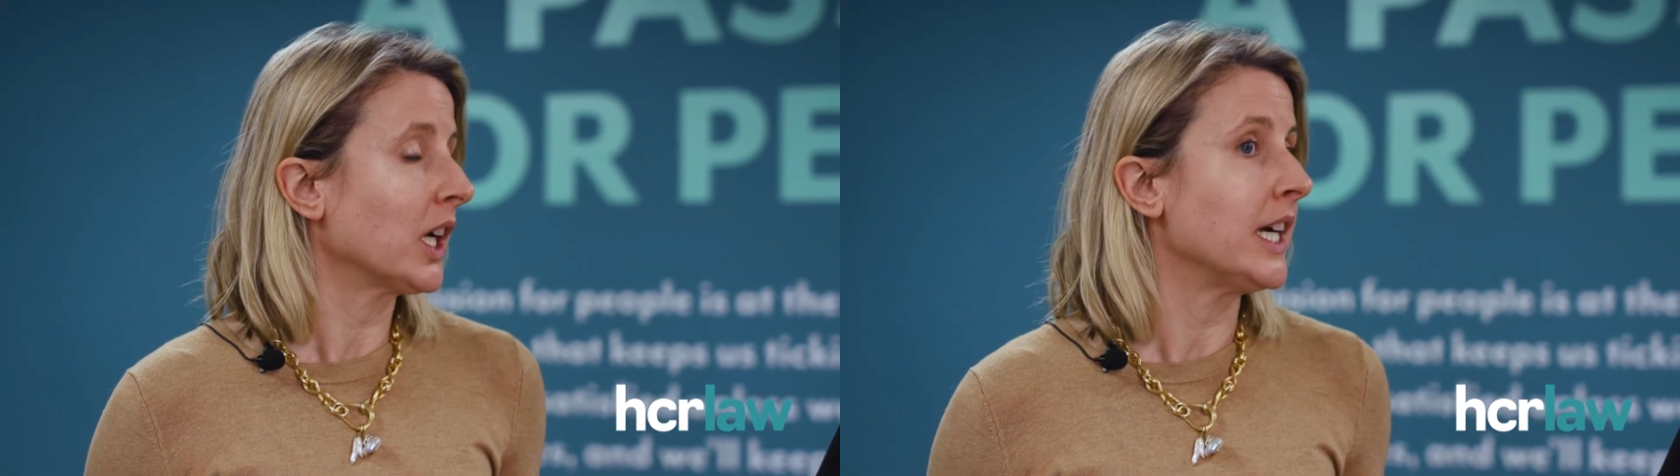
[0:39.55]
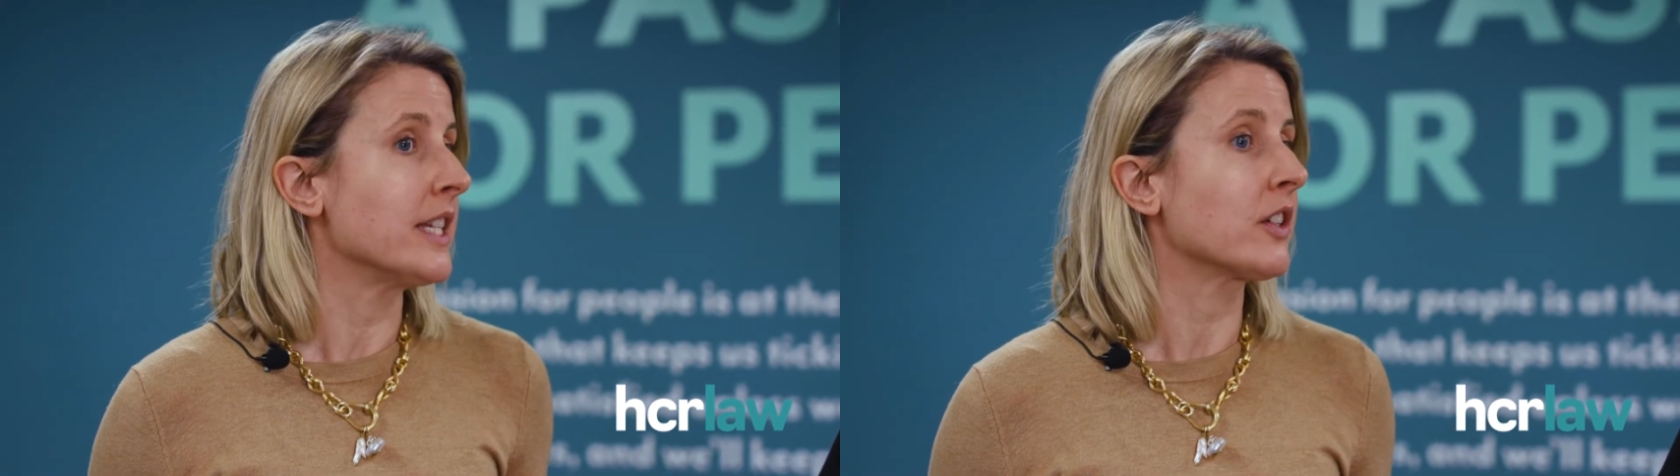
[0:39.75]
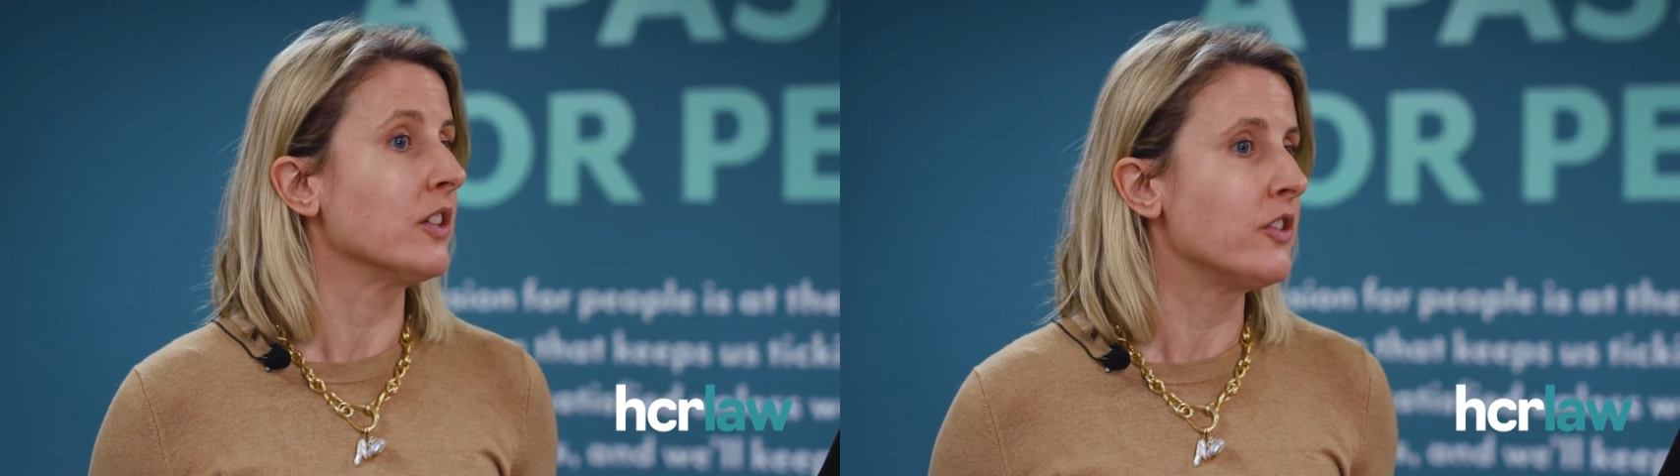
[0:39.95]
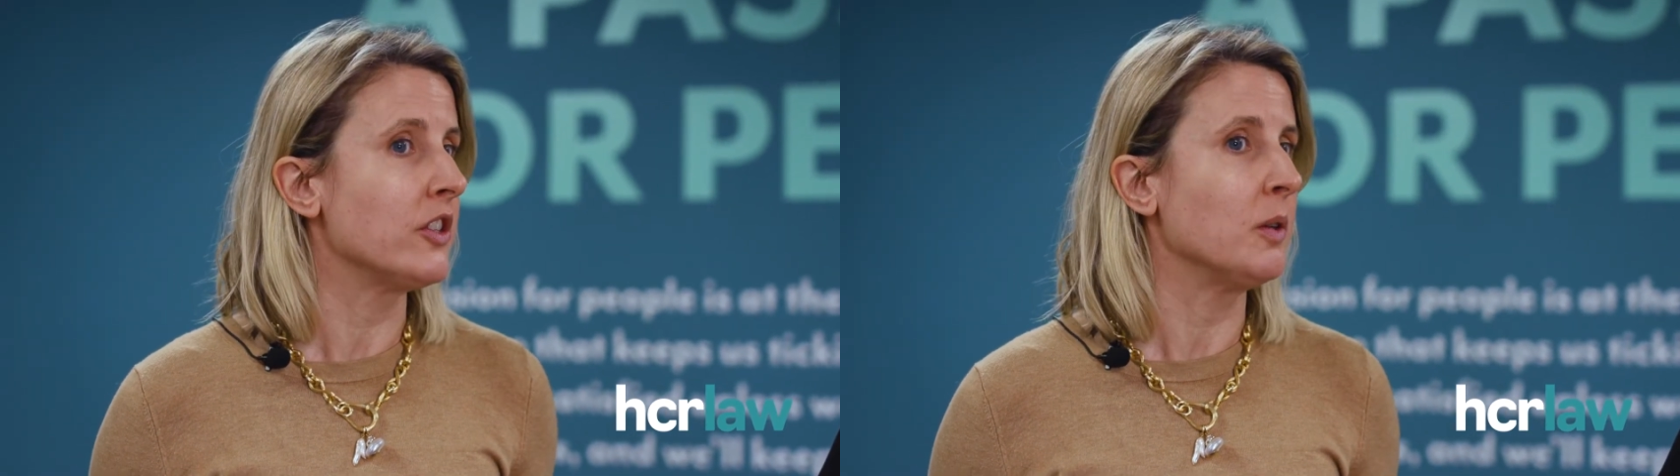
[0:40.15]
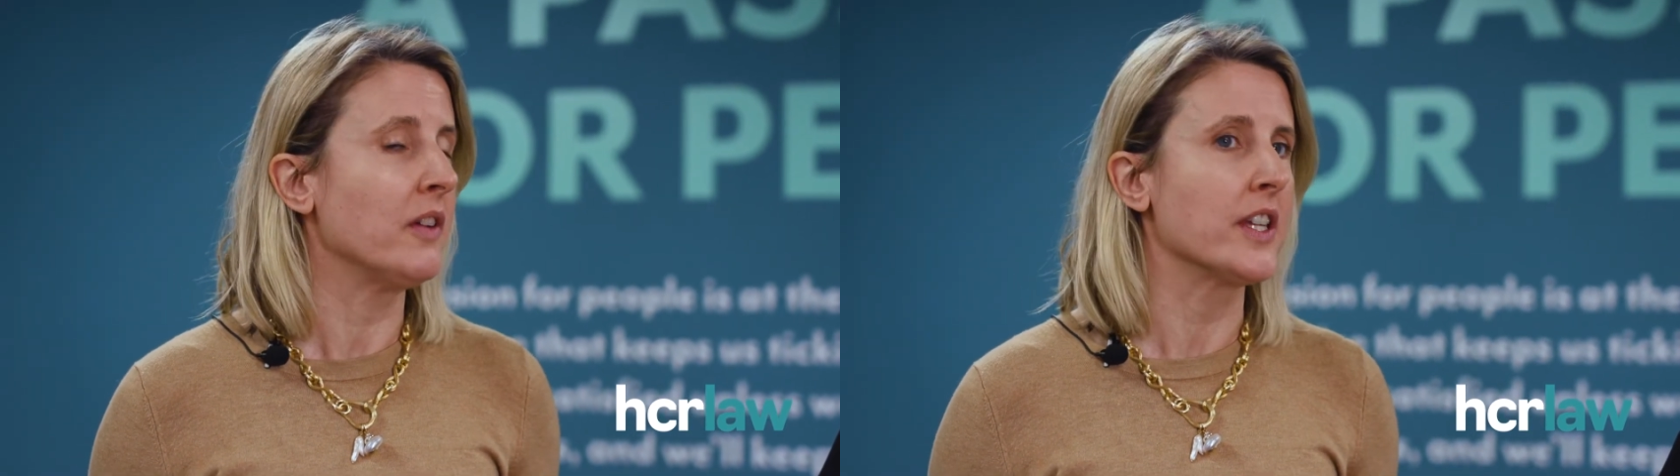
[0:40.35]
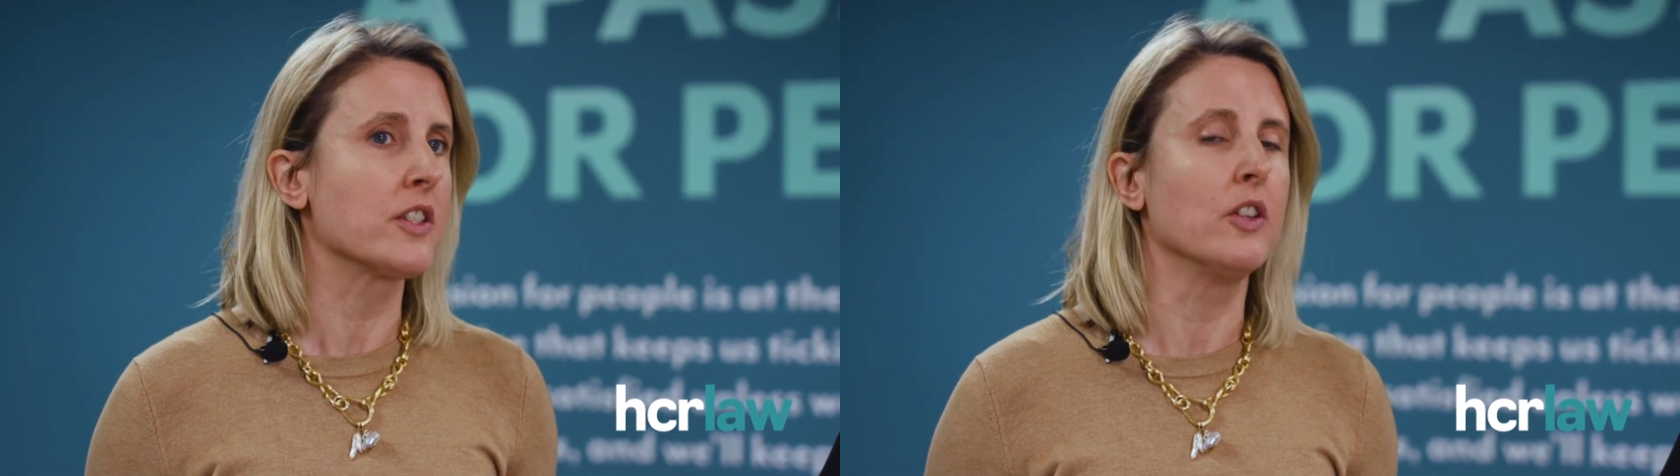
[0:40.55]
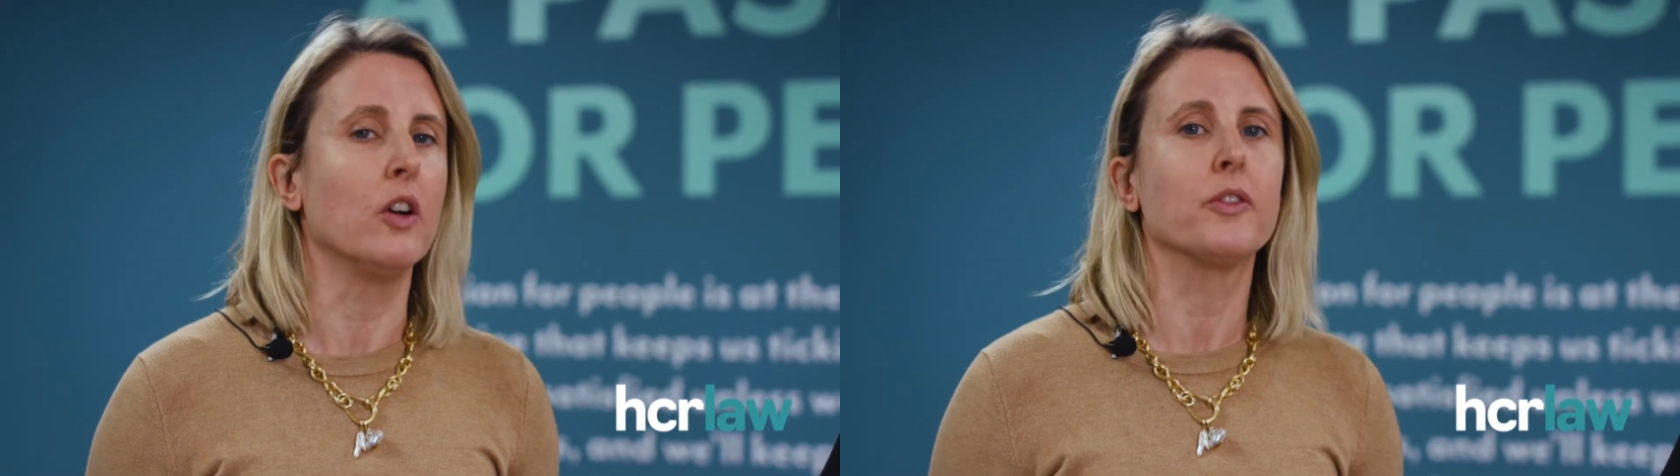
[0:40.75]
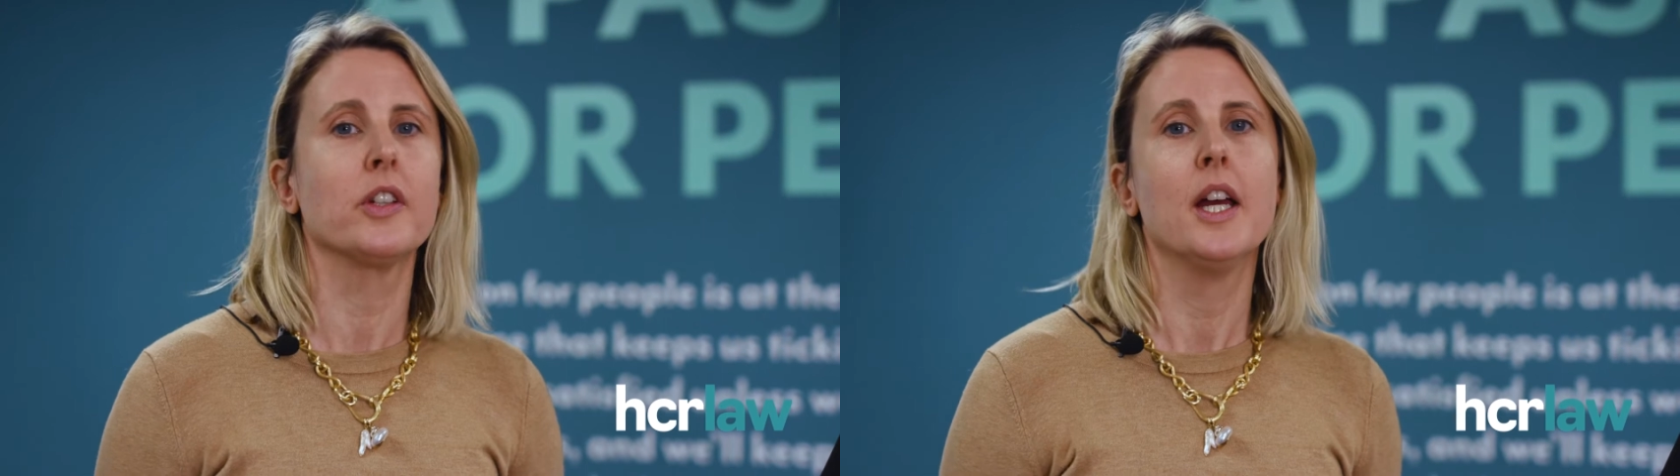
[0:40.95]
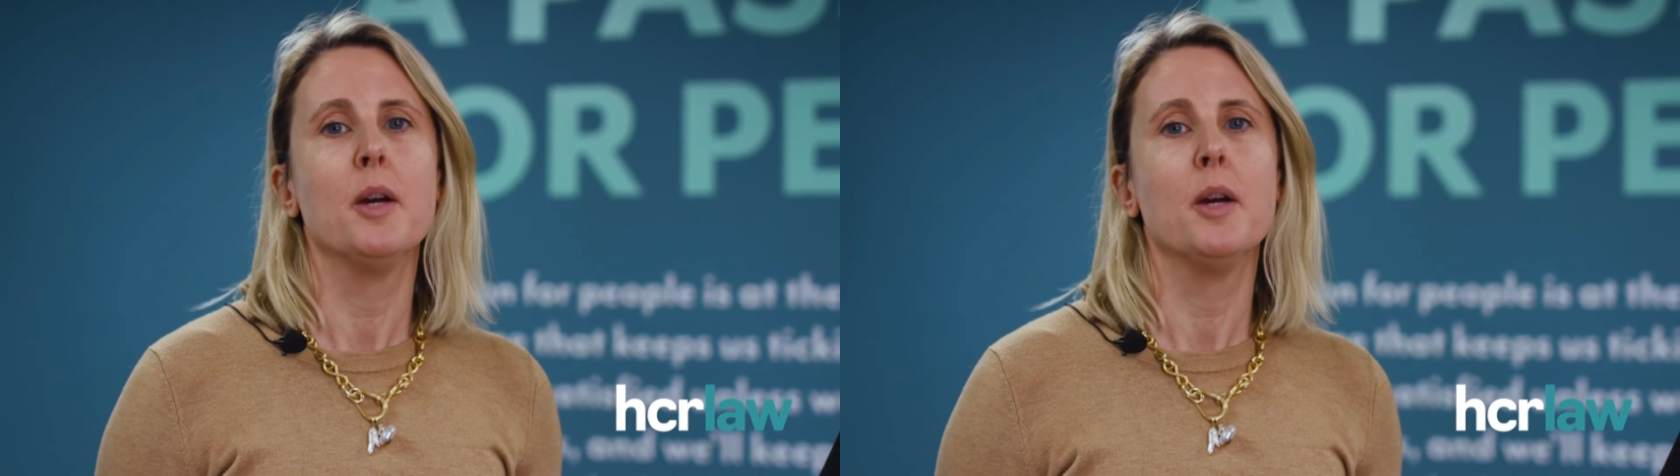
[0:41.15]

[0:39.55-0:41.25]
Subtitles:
clients can do if it's not